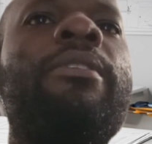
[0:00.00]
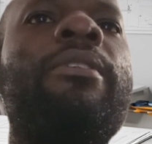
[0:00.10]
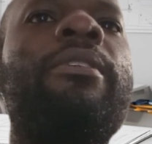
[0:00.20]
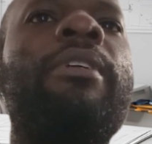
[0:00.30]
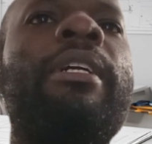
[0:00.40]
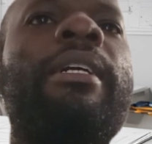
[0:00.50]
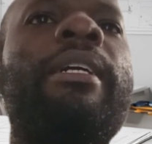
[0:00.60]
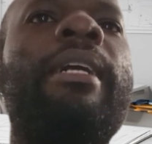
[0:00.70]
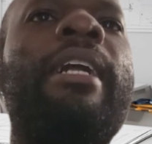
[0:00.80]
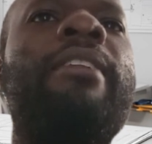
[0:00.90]
So
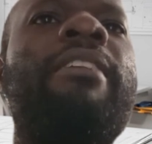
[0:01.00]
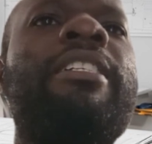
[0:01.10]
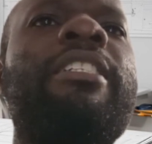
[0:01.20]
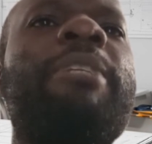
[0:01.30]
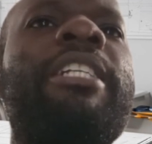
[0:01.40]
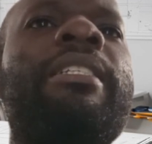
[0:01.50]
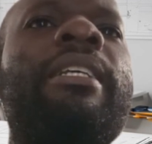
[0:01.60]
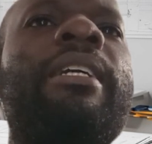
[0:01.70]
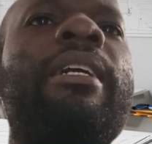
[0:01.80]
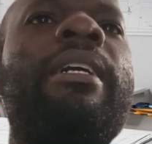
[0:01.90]
advancement
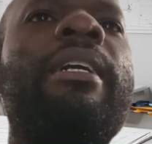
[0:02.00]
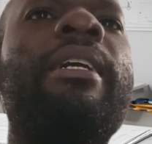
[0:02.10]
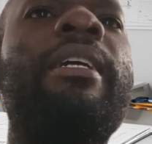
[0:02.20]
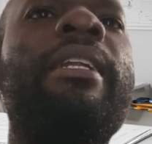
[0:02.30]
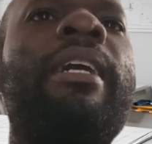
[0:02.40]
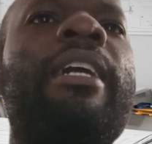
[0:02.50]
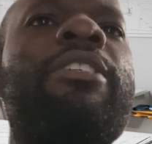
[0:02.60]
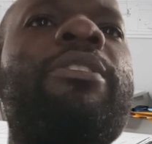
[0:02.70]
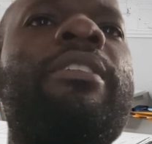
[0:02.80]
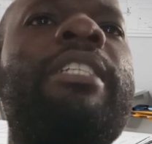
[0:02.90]
in
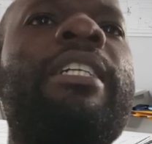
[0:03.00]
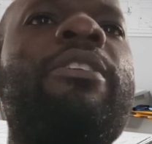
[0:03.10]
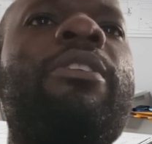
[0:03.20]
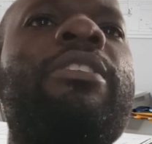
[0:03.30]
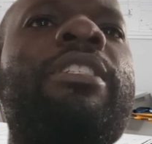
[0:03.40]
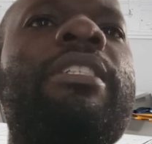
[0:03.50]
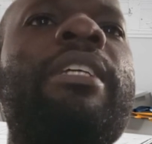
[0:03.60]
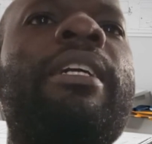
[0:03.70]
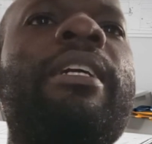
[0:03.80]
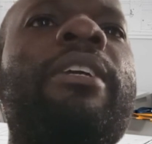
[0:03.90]
CAISSON technology
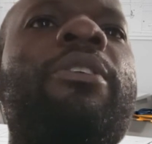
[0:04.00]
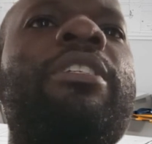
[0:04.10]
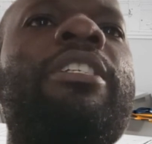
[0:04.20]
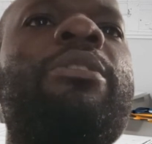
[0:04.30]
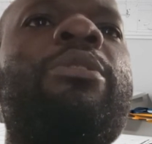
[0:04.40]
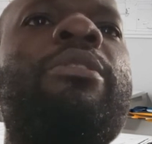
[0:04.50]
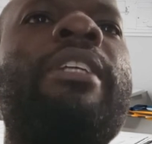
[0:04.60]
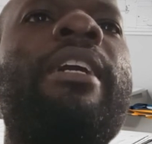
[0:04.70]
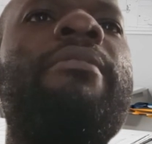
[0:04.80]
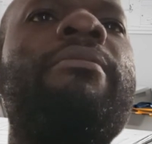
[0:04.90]
continue to
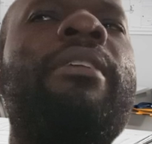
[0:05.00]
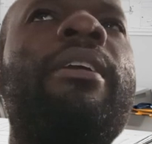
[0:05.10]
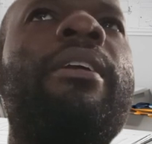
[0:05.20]
drive